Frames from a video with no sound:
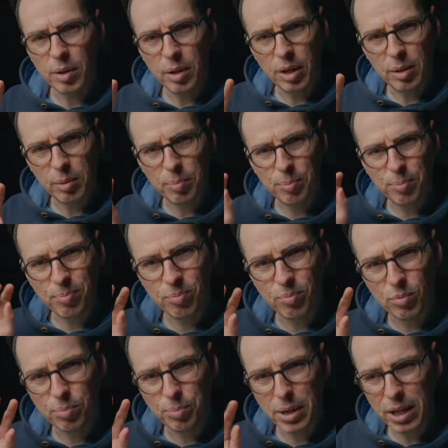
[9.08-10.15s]
Uh,
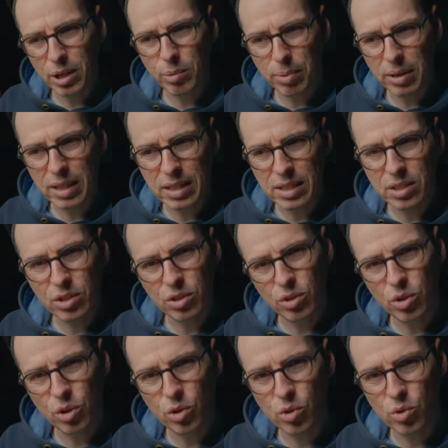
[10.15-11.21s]
piano players
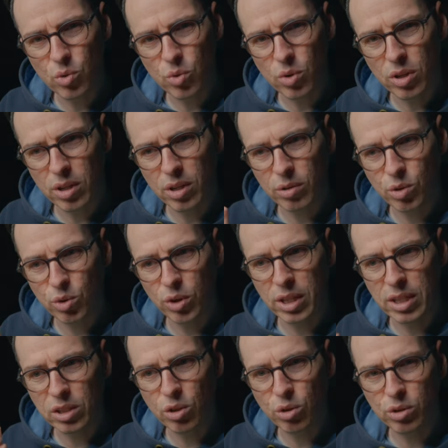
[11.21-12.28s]
who
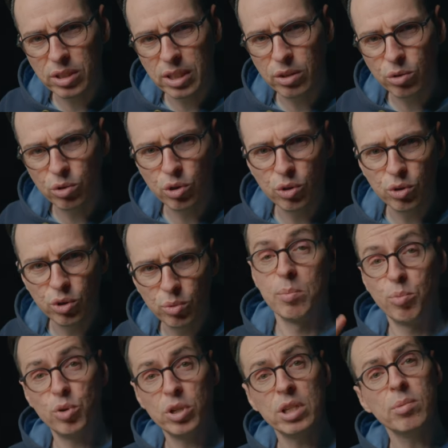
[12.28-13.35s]
create content on YouTube.
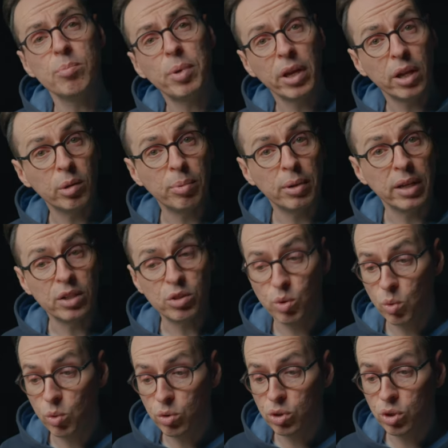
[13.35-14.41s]
Brilliant piano players who
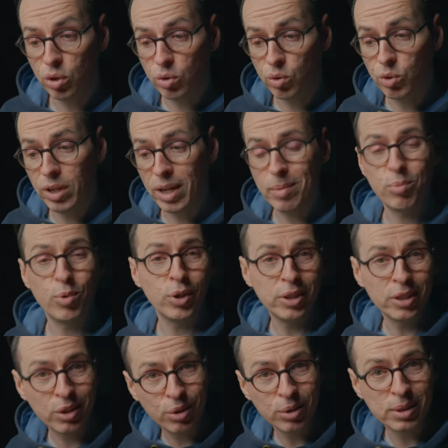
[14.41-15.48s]
also create
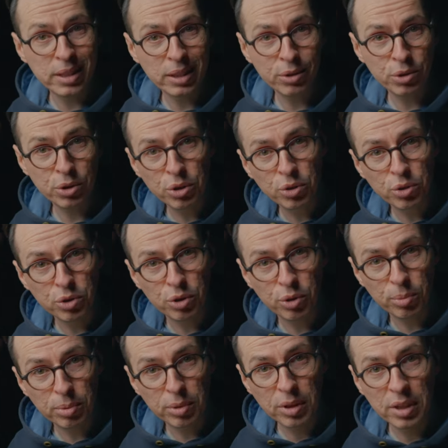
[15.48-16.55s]
brilliant content on
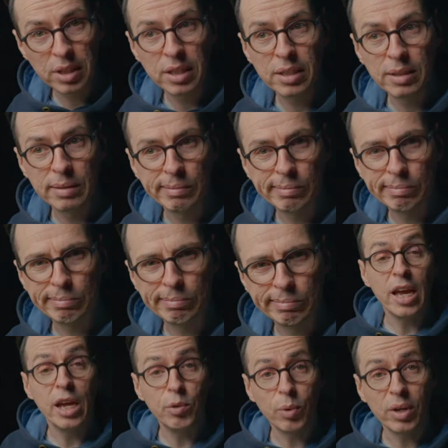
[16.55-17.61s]
YouTube.
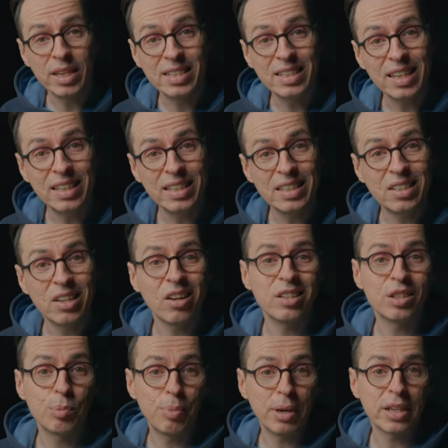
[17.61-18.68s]
Anyway, he sent these guys
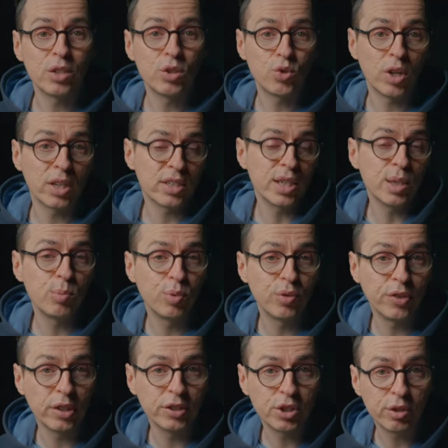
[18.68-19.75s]
a backing track to
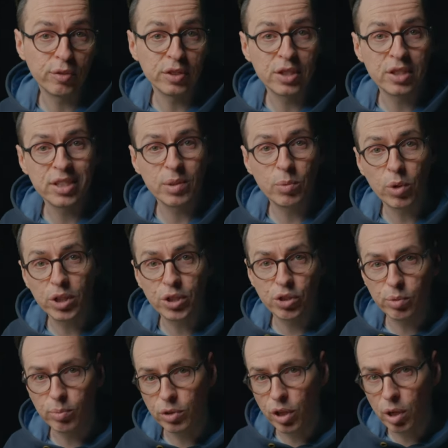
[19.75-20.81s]
improvise over to see what each of
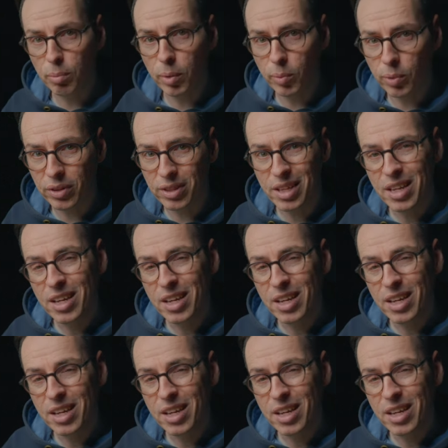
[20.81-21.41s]
them had come up with,